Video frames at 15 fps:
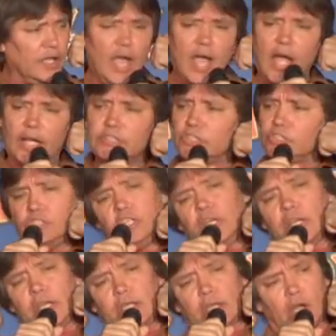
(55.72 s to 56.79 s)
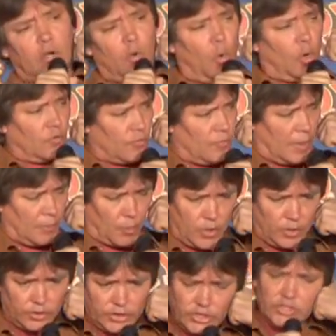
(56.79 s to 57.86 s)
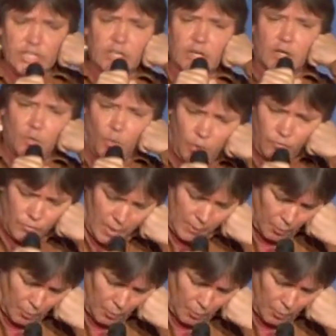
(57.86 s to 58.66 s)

yeah, I just need a, a uh, cord for my printer. Just need a cord for my